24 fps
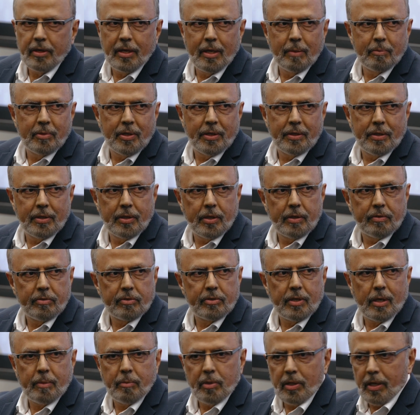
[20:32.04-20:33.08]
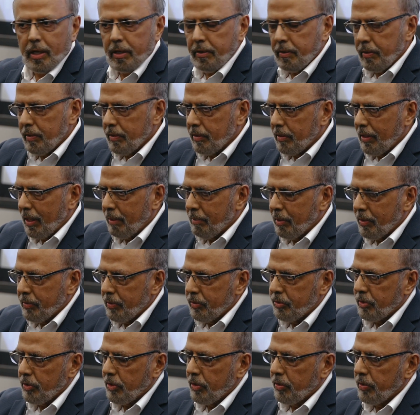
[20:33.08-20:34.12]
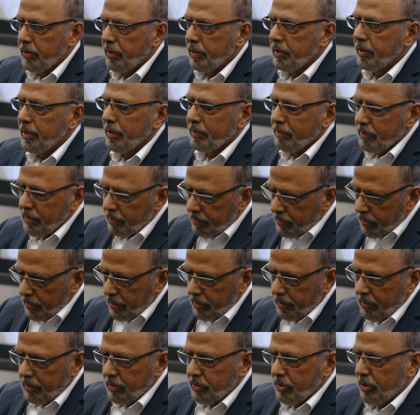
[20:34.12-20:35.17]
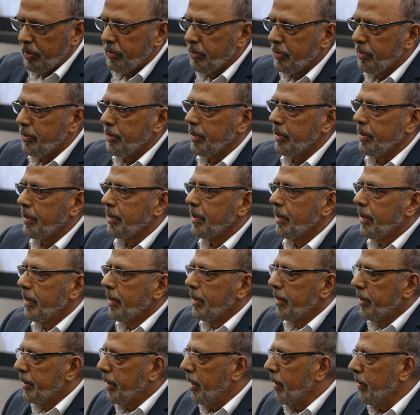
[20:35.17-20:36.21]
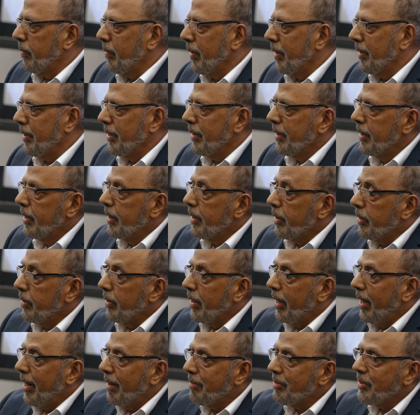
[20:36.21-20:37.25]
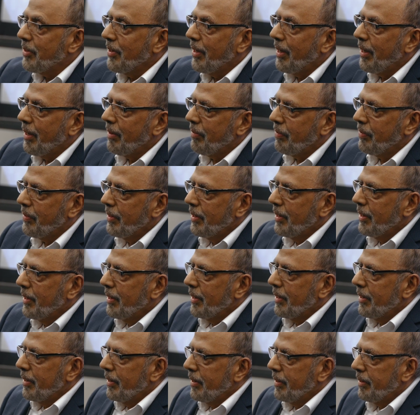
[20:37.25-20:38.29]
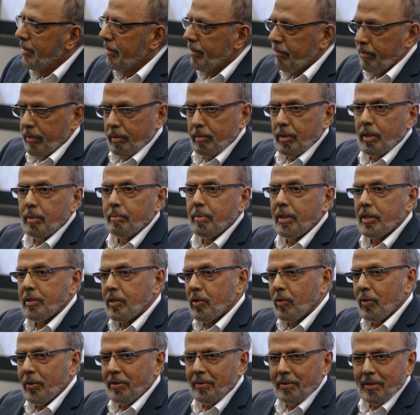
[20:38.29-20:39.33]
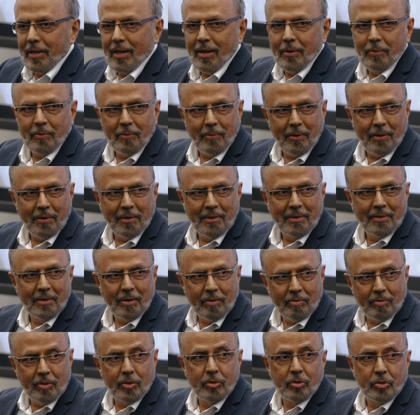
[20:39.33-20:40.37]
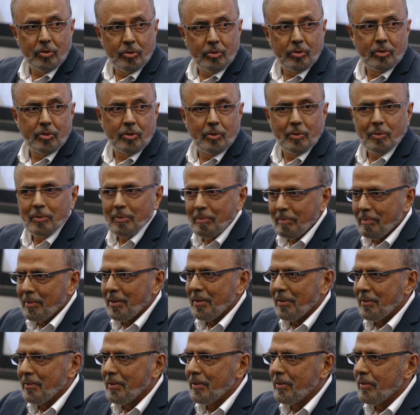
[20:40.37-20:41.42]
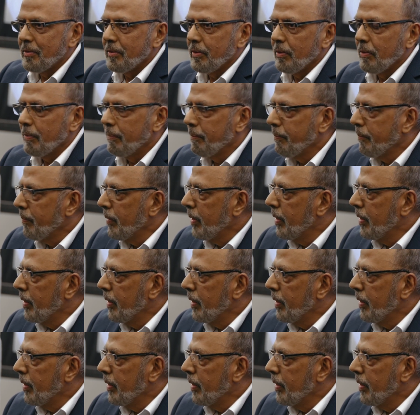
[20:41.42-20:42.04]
team ready. You have cyber liability security insurance ready. You have to have maybe a Bitcoin account ready if you choose to, right? So